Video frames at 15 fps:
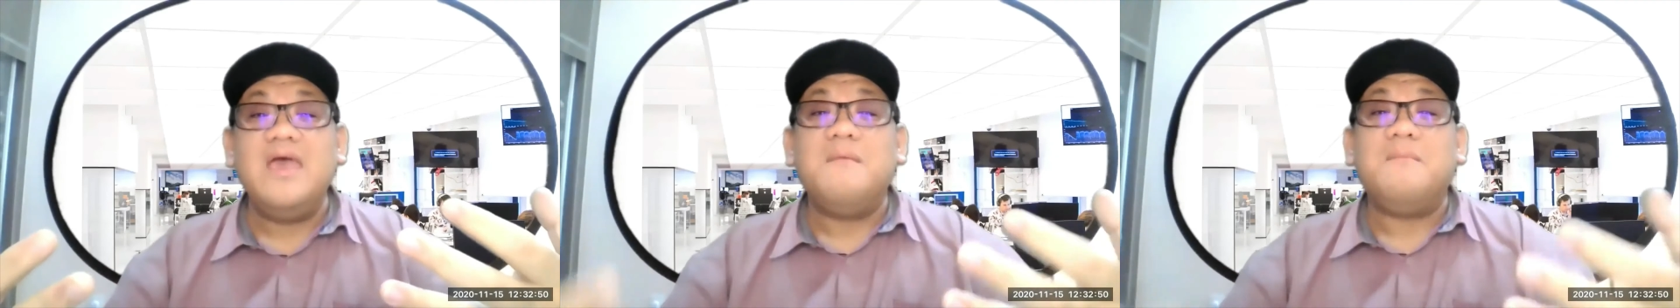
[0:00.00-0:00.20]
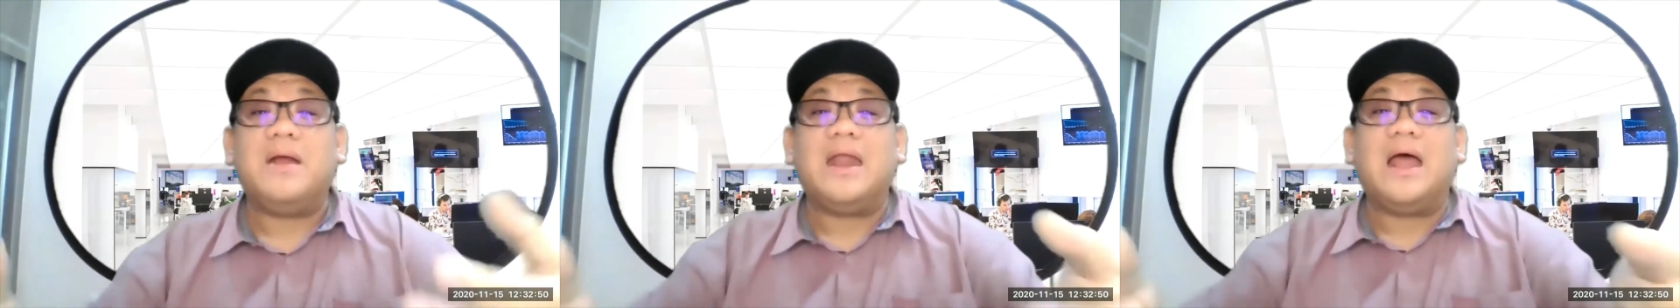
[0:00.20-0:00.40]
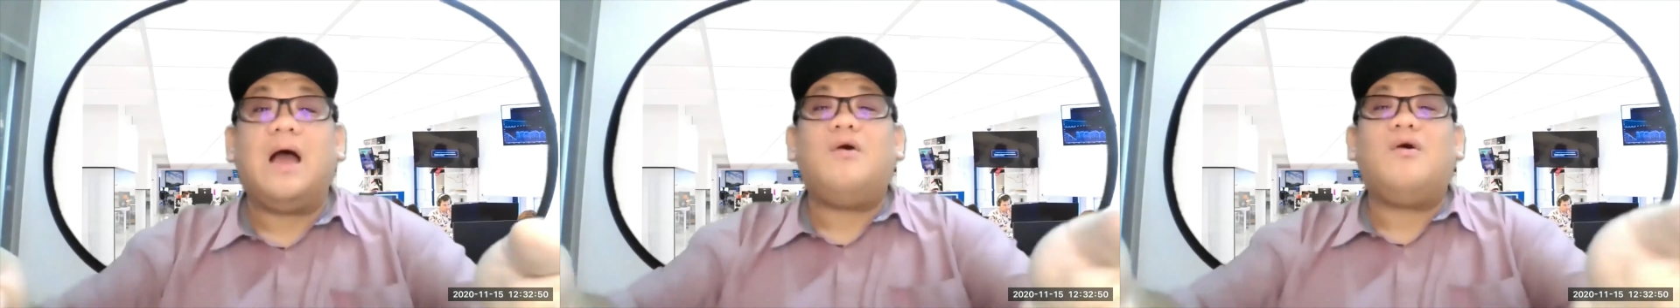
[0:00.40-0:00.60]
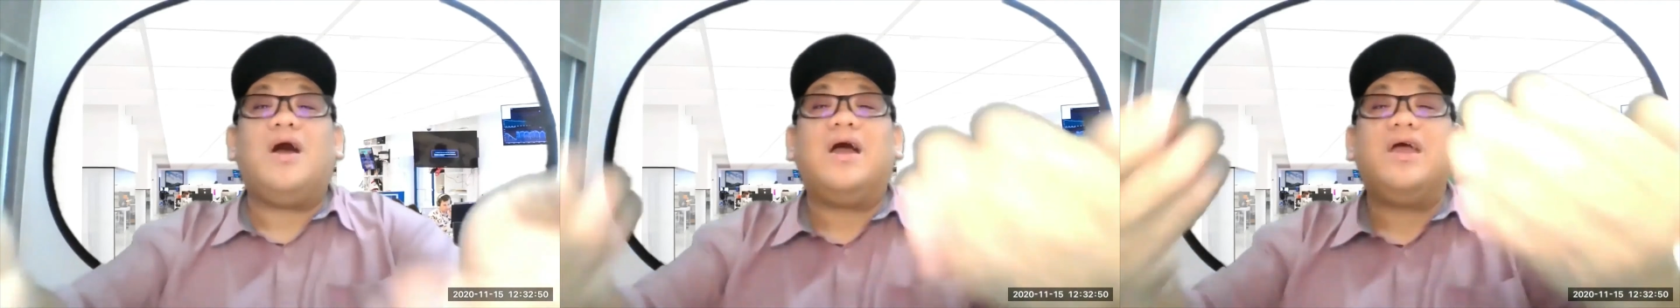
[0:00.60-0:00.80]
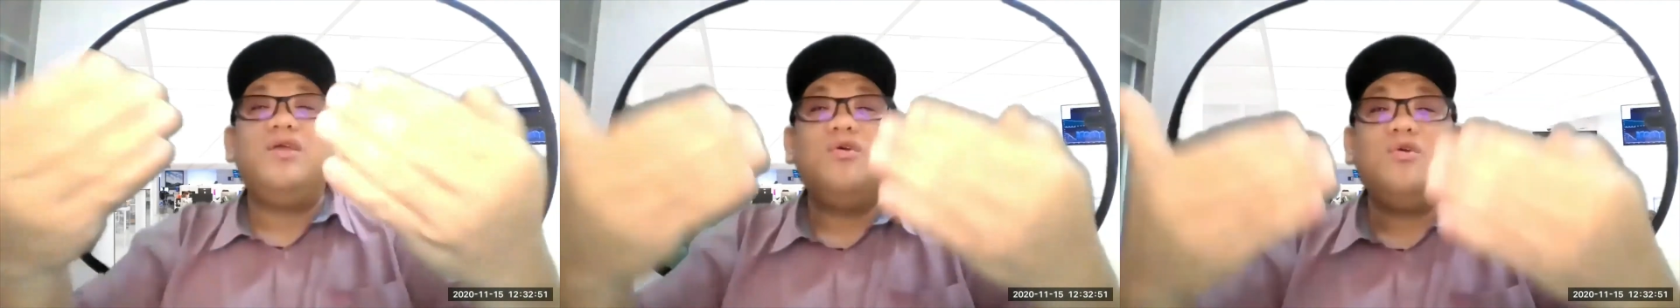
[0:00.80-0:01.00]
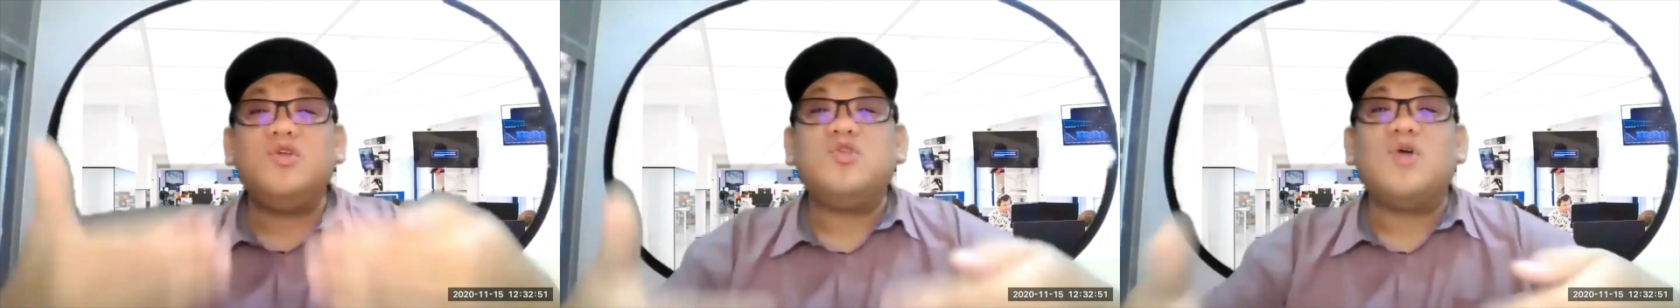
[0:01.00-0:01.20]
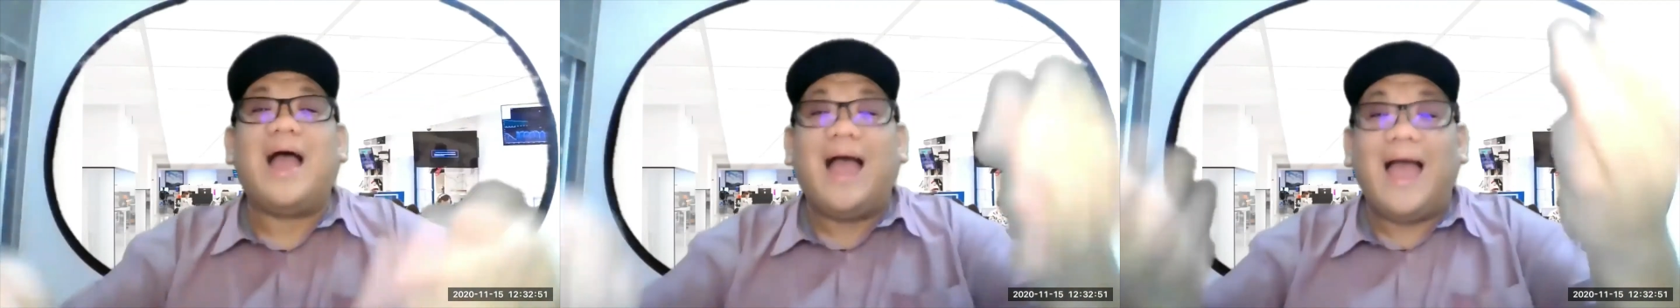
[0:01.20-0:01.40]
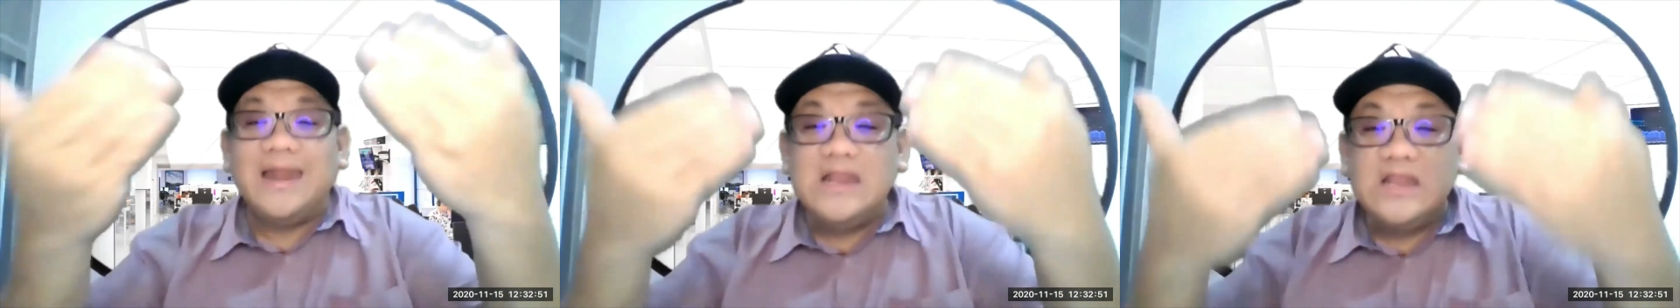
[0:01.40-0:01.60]
But how are you going to
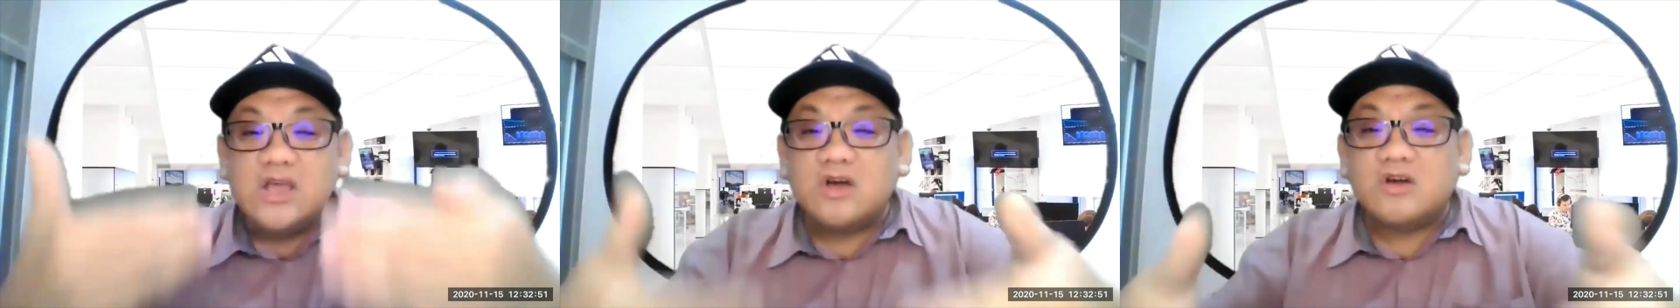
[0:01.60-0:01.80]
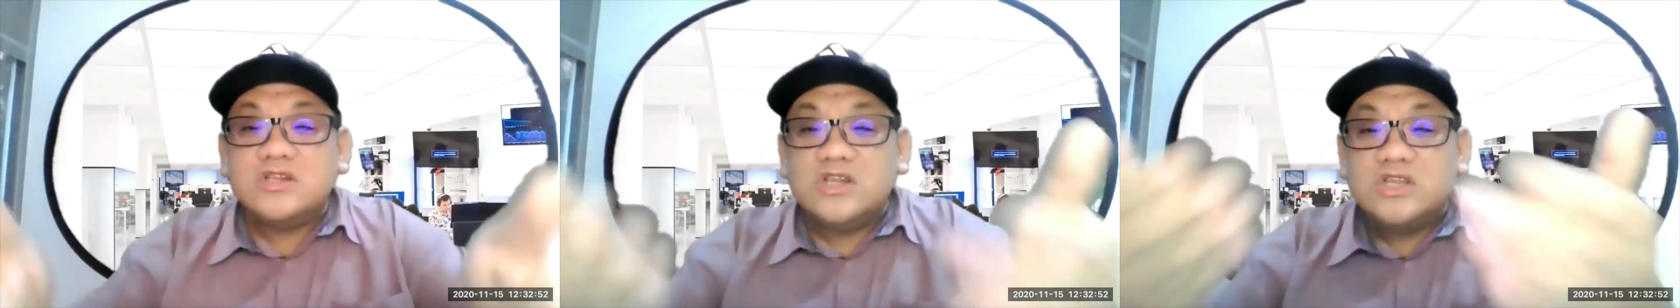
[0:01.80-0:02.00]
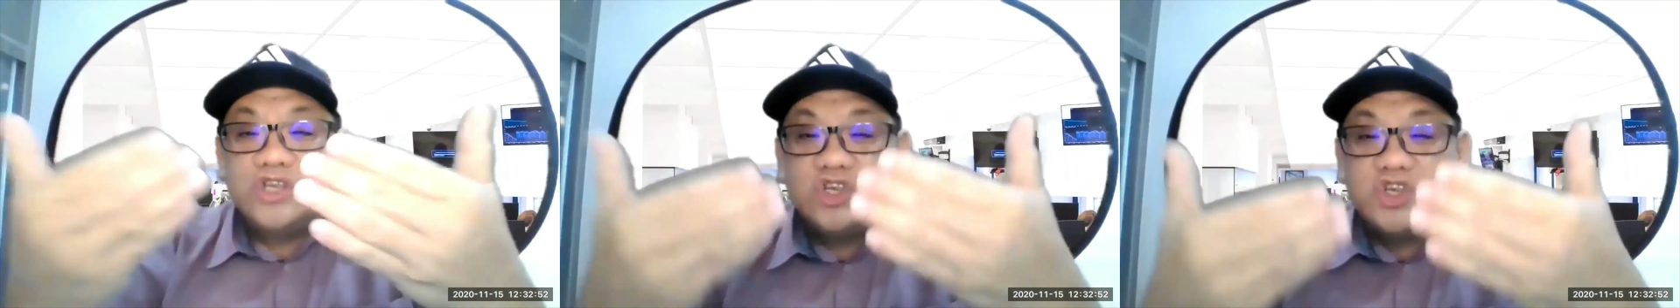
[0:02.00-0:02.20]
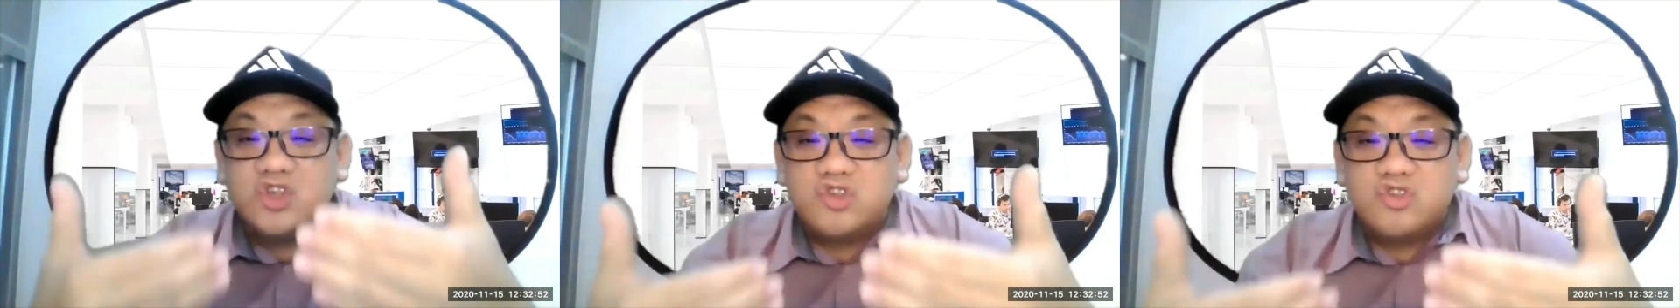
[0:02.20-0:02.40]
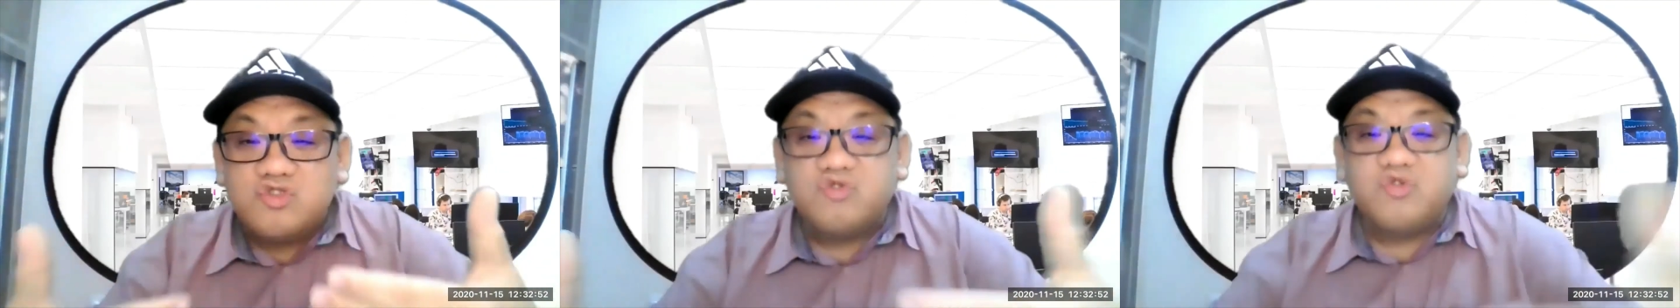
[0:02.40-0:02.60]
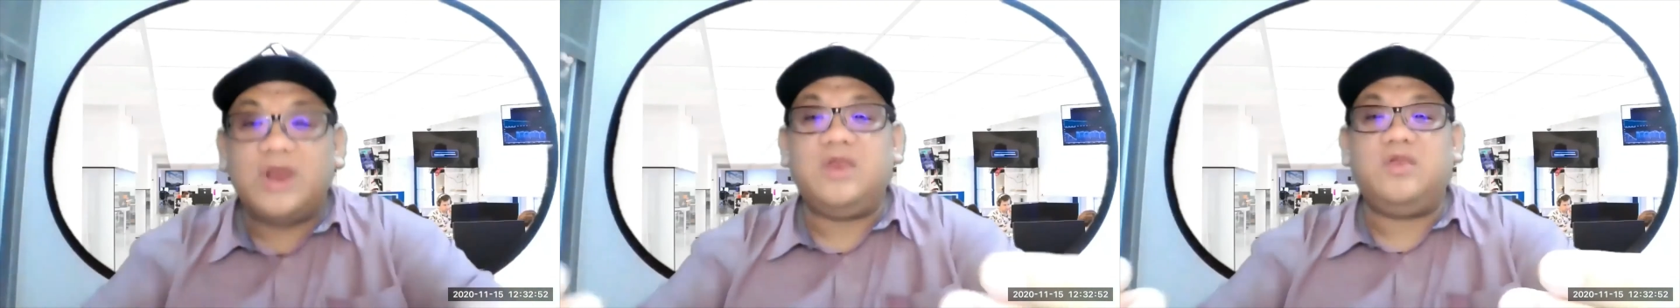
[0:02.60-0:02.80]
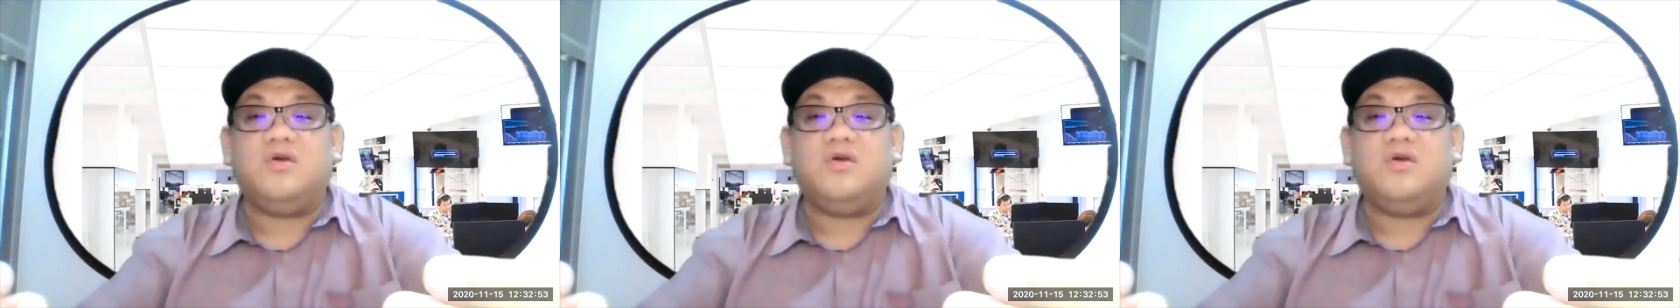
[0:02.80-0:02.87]
unconstrain